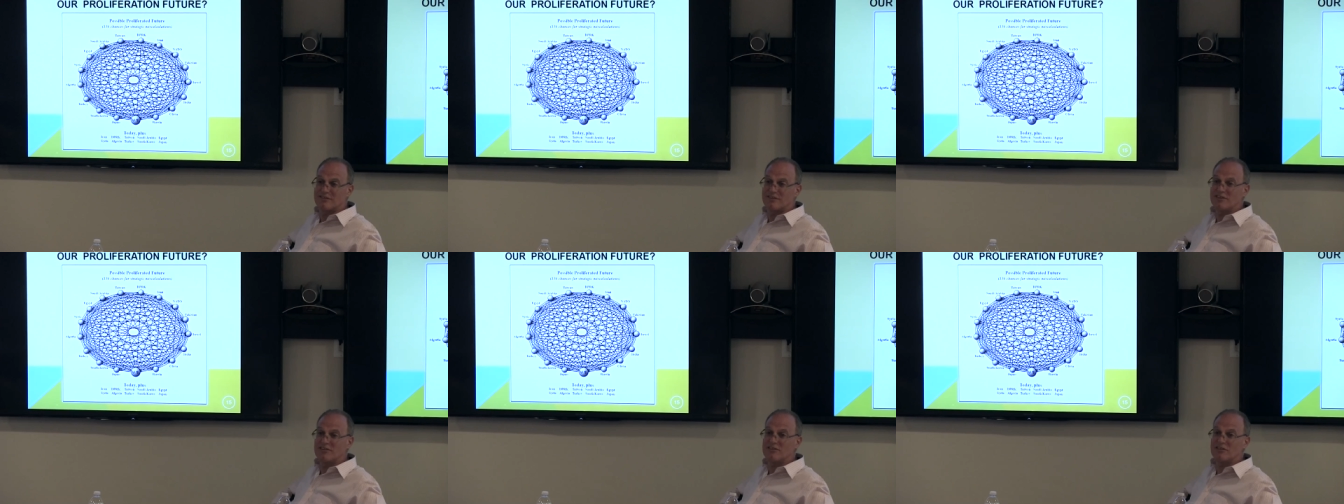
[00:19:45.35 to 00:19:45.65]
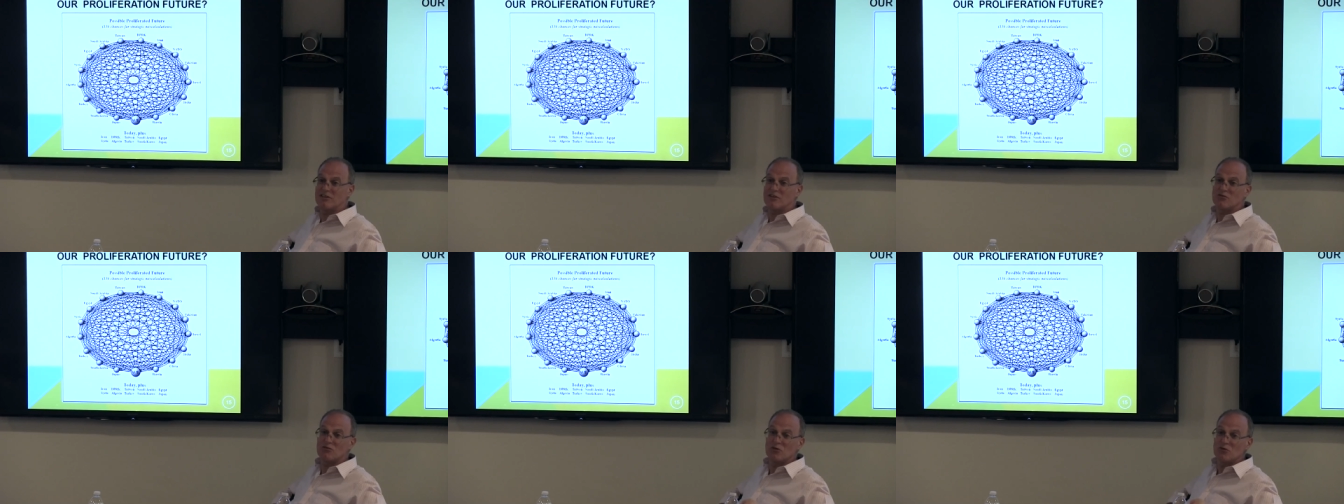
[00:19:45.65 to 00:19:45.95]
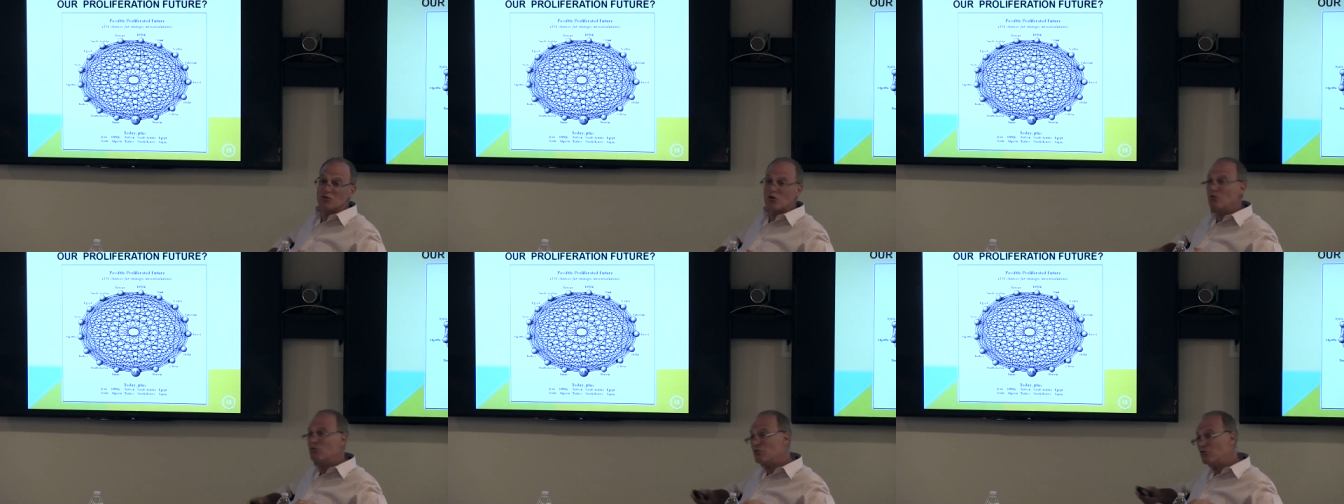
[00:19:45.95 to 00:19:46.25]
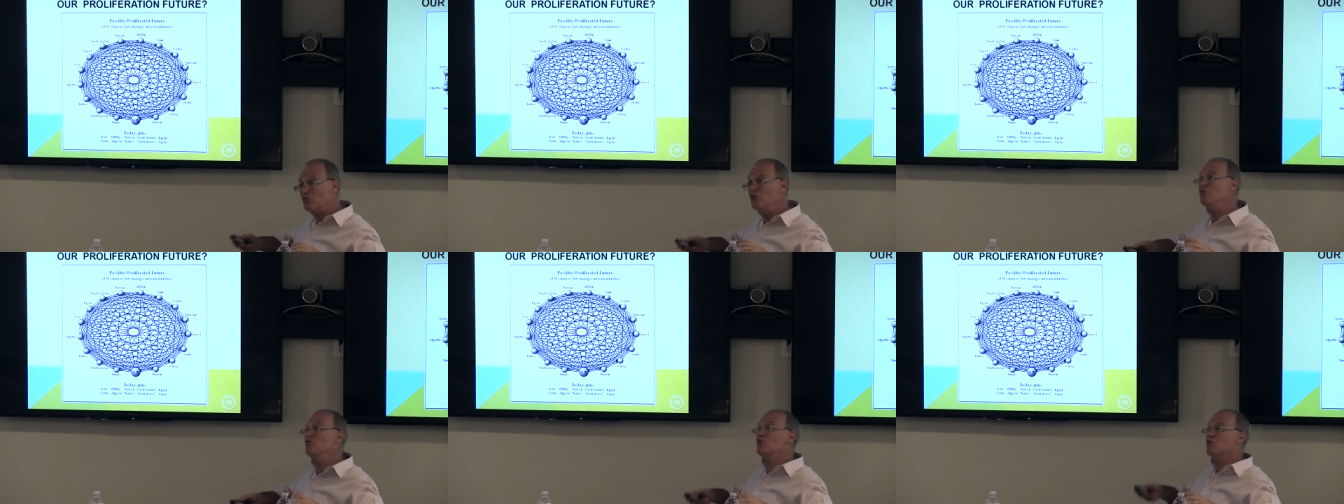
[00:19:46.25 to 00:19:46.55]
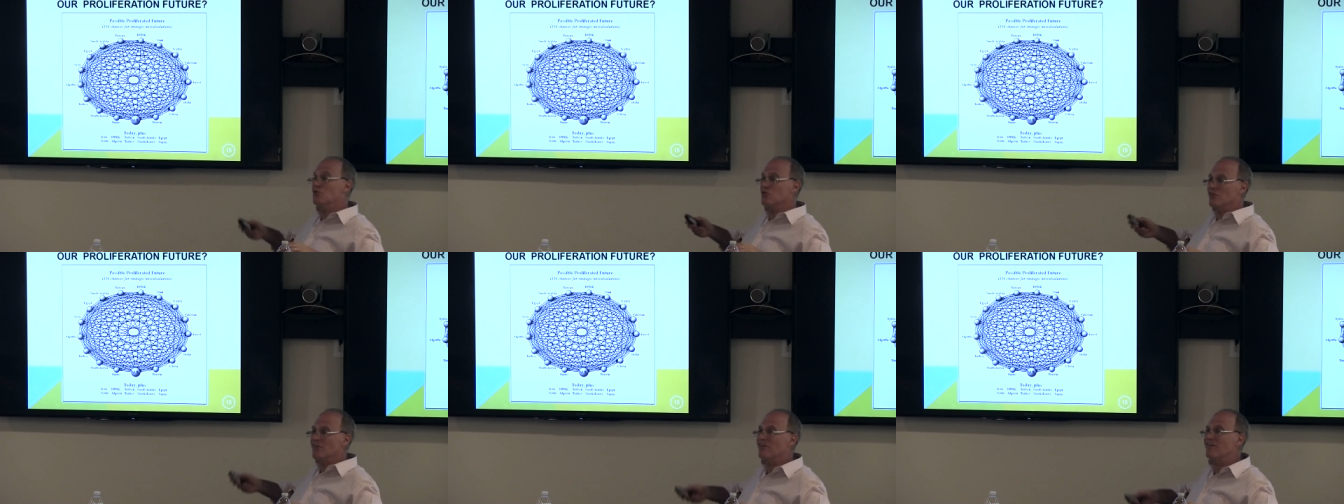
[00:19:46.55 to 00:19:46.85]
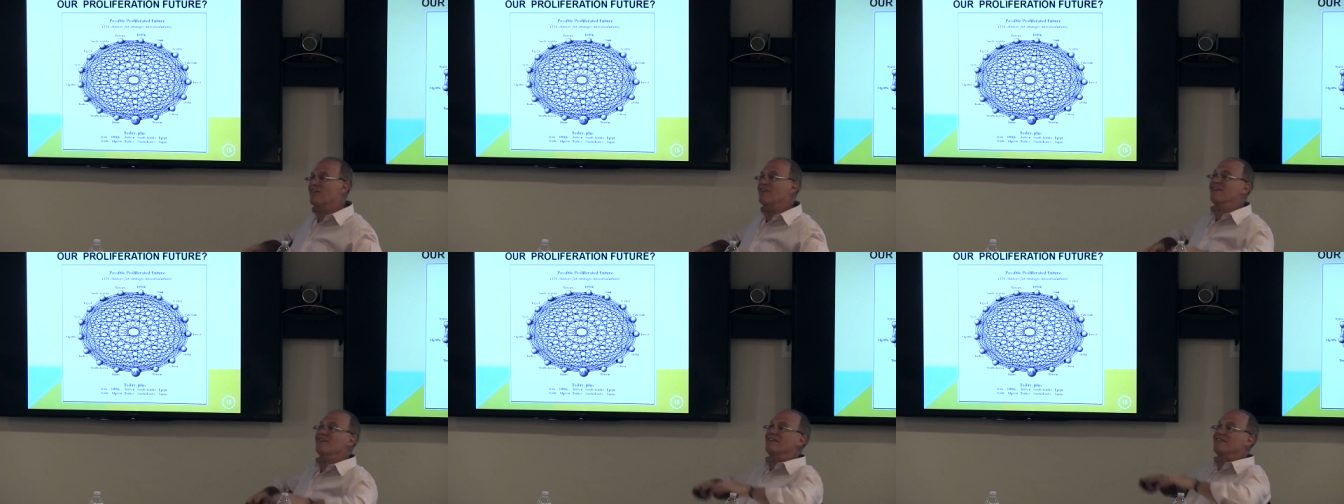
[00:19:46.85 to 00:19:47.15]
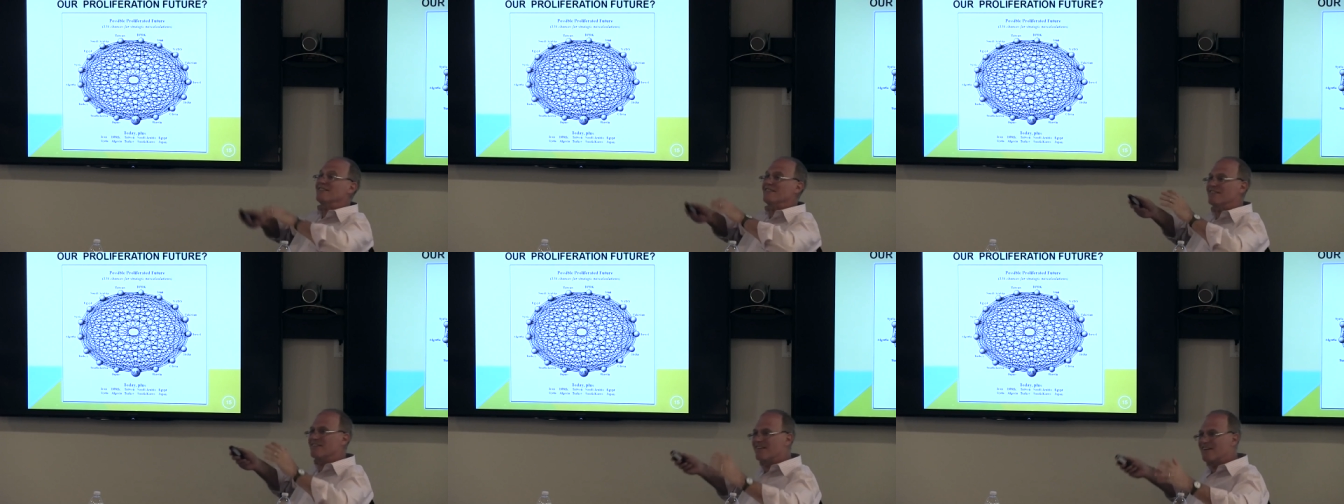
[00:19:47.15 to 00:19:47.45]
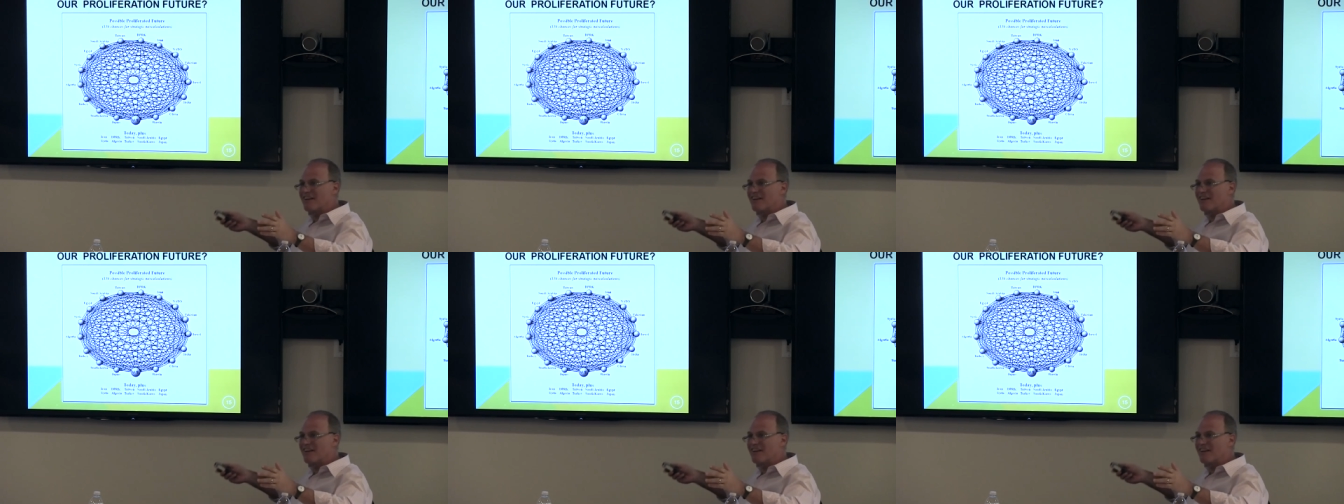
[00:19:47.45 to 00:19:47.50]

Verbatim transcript: He said, if you don't do certain things,